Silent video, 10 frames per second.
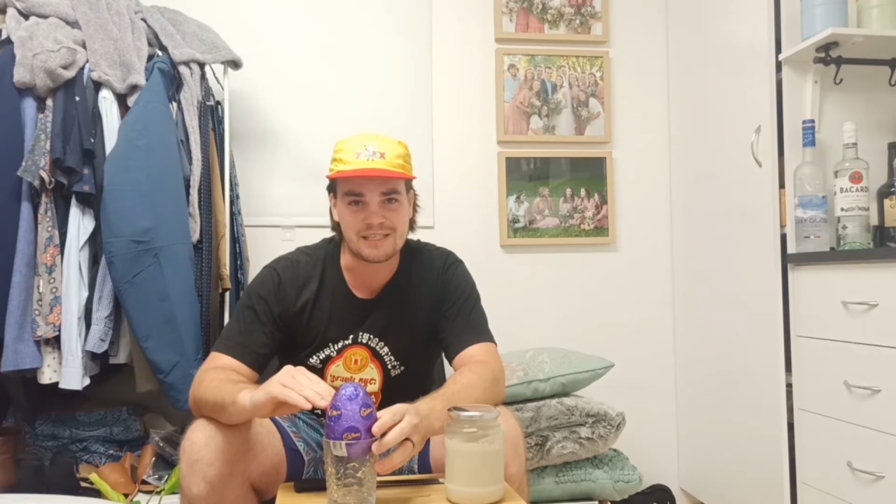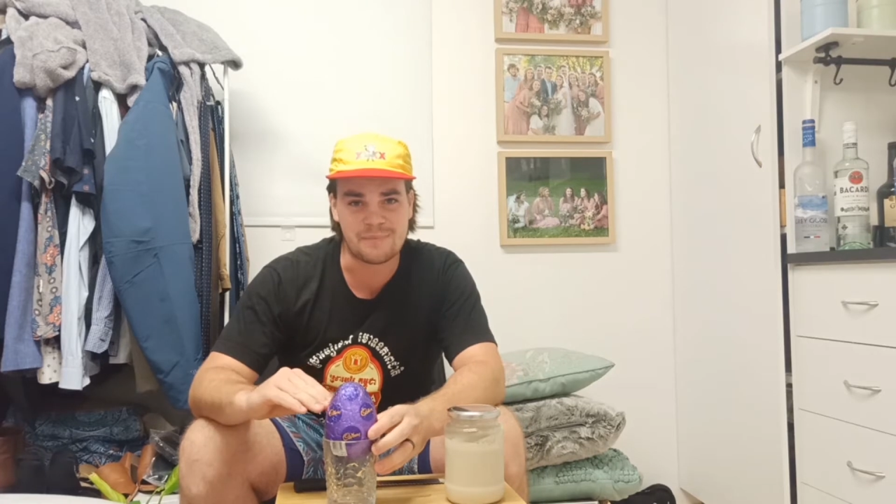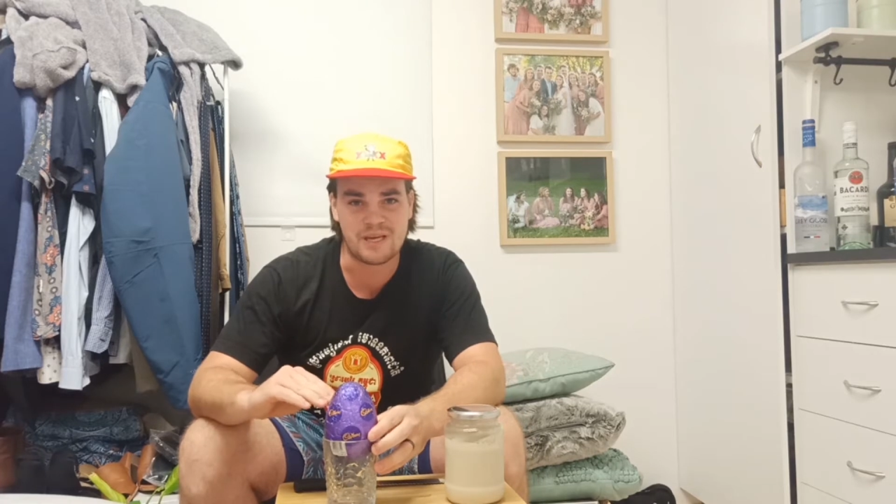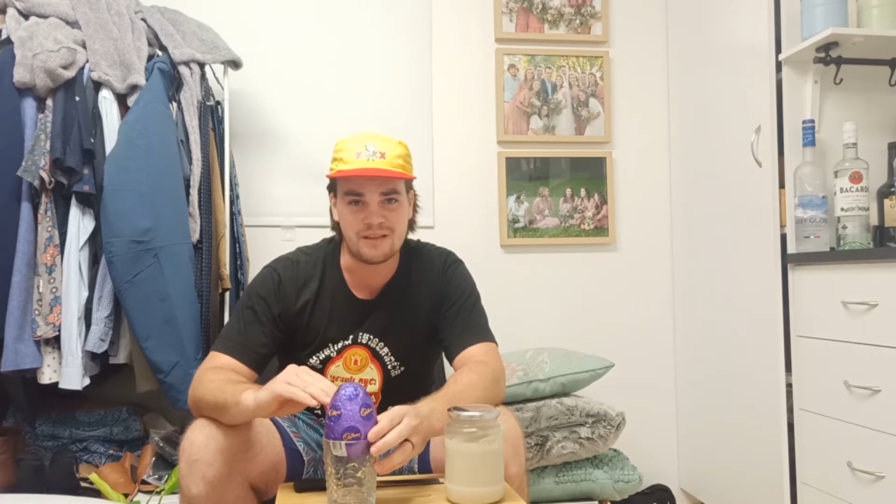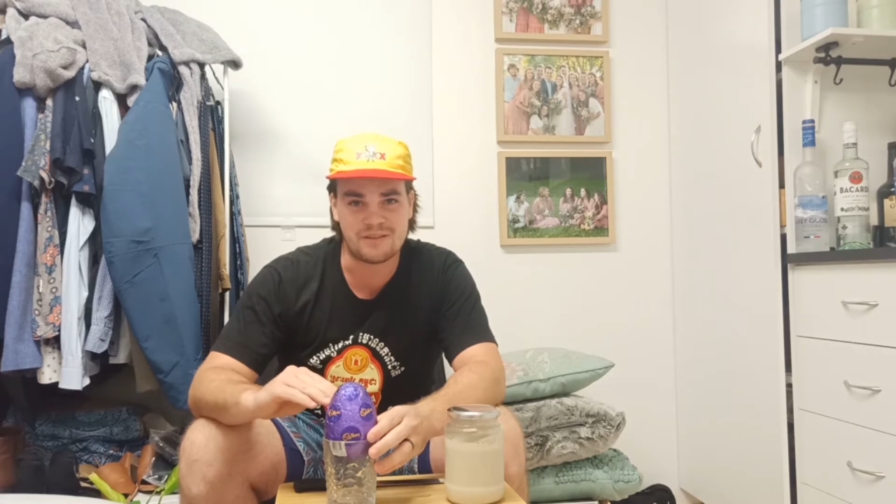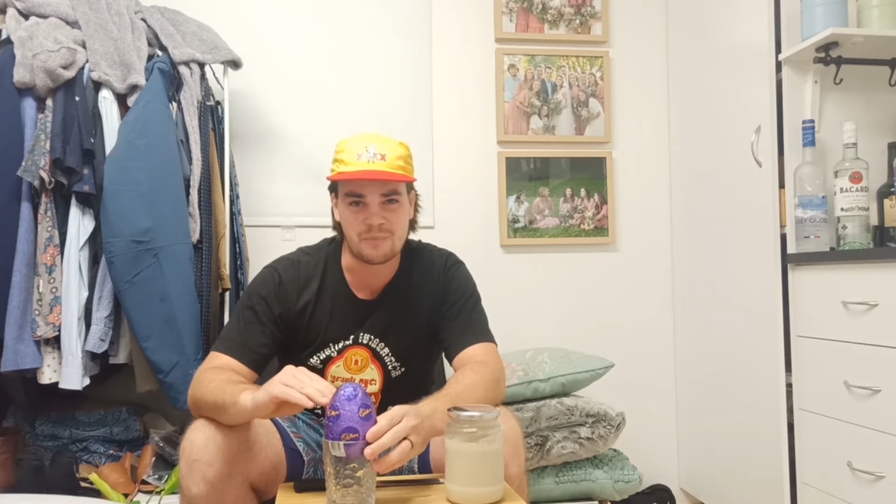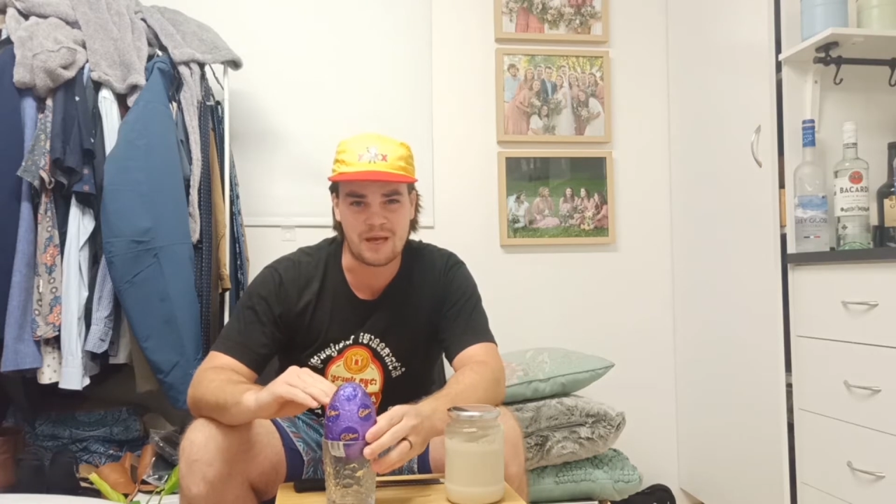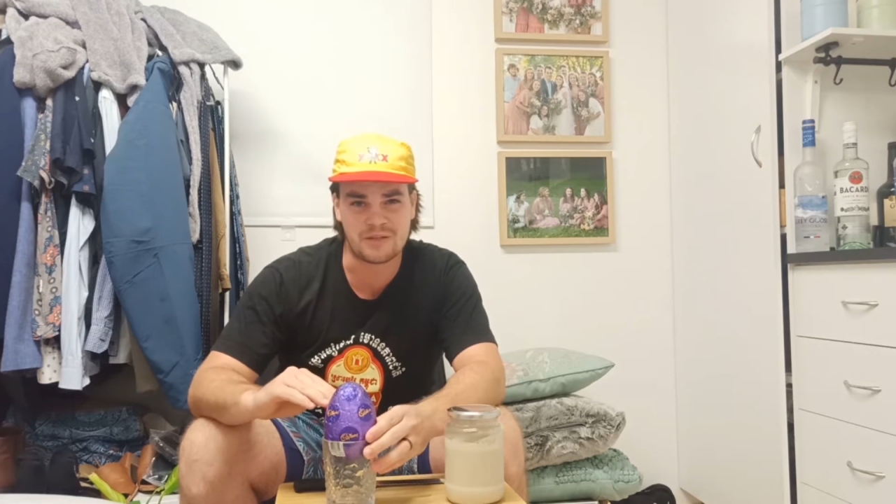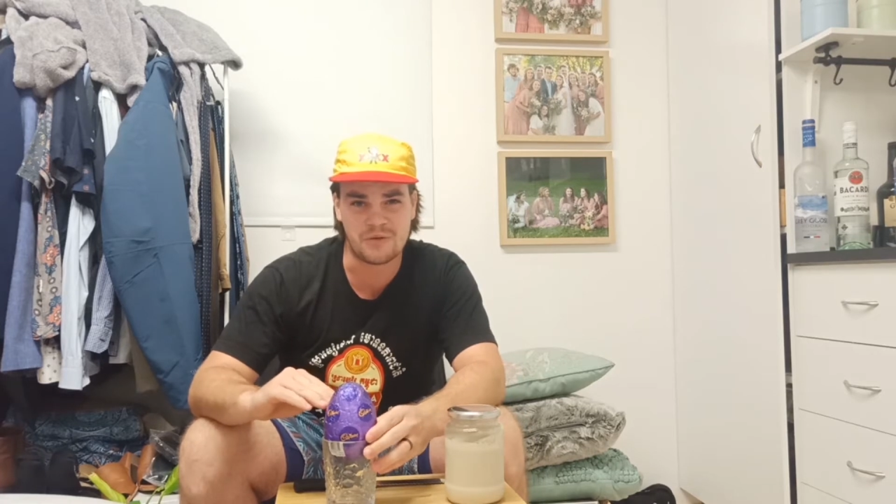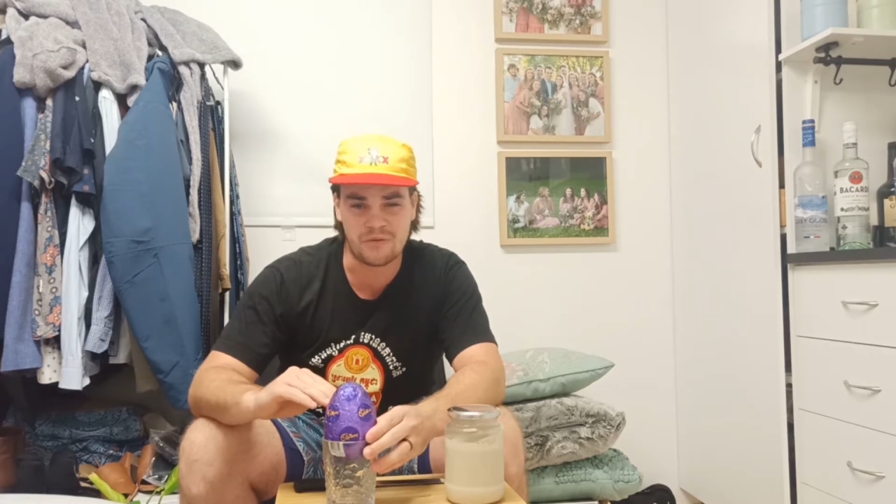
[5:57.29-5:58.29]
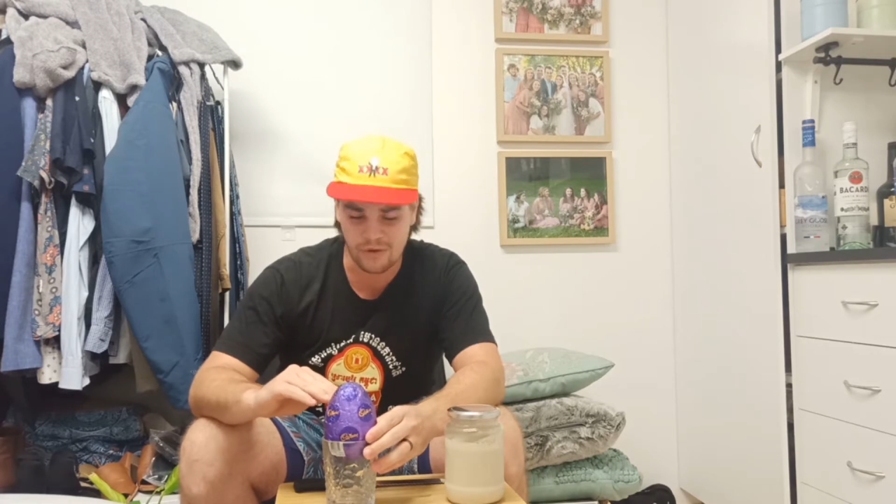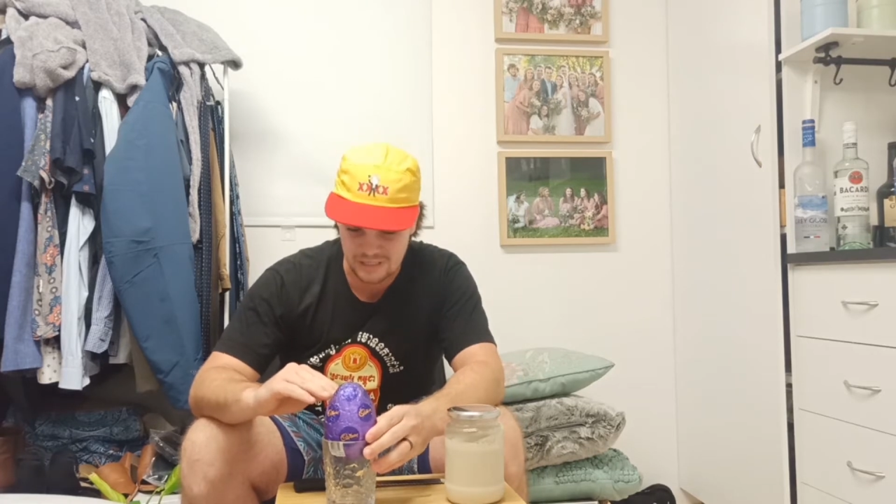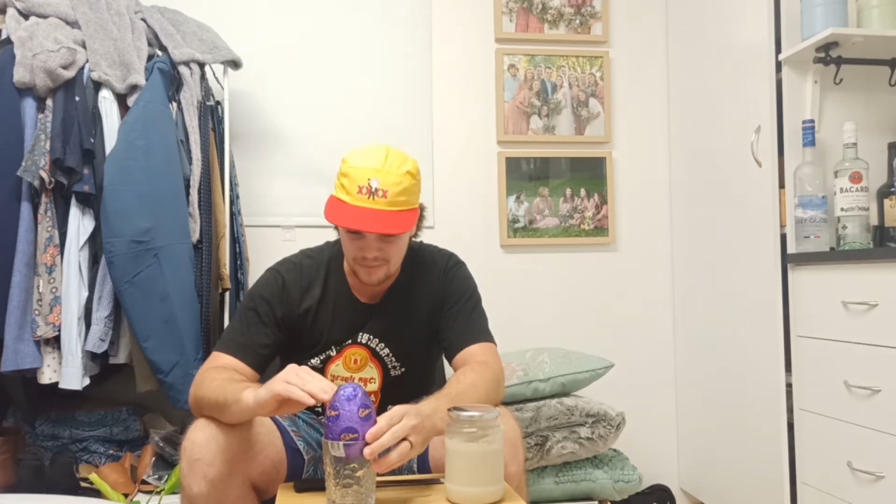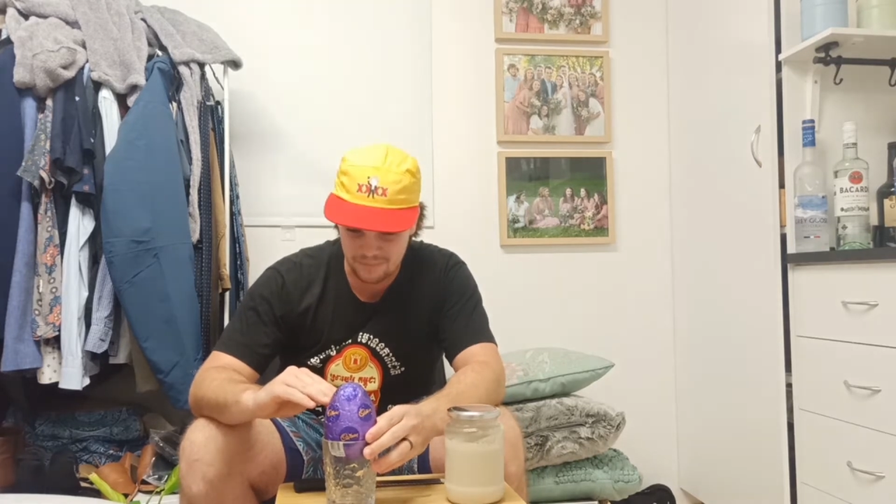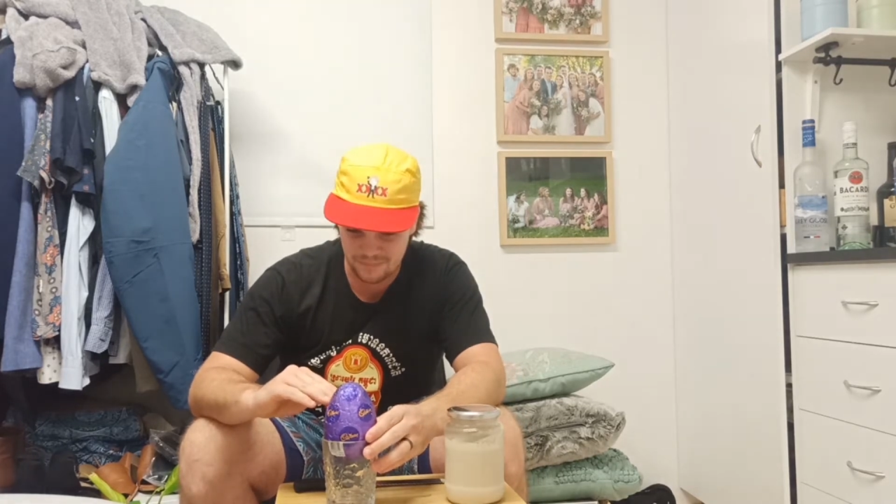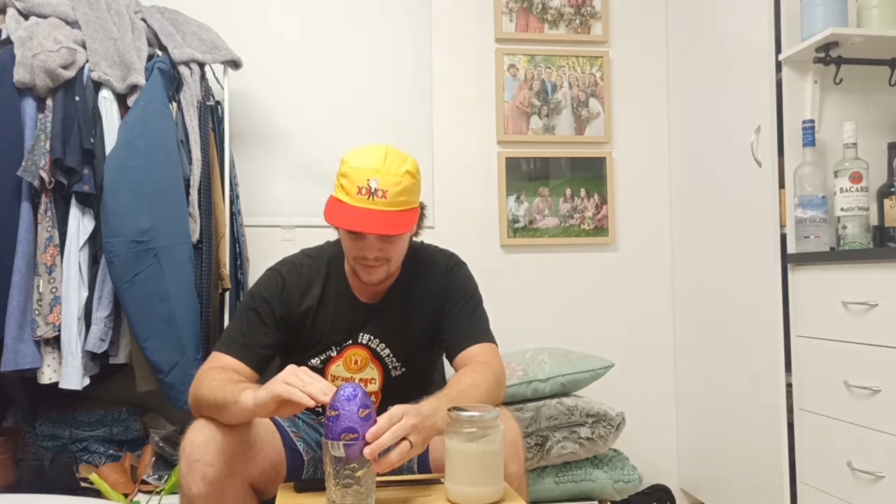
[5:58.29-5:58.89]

2/3 up